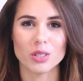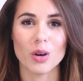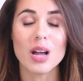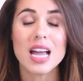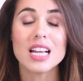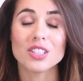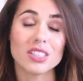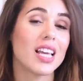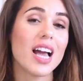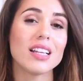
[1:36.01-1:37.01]
So
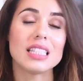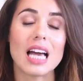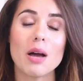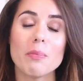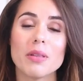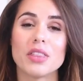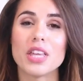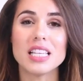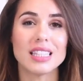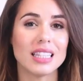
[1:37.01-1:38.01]
just a heads up,
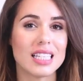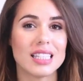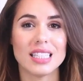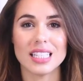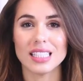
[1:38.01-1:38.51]
this list